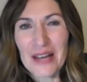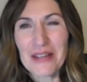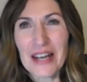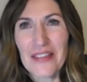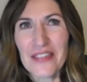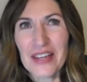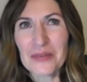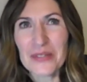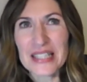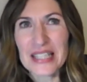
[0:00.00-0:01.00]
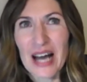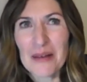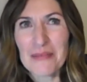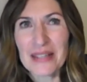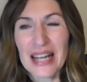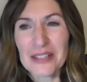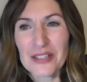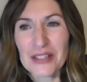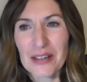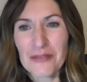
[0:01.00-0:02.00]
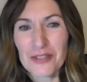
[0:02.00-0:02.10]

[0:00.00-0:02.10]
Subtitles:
I mean, I think it was a combination of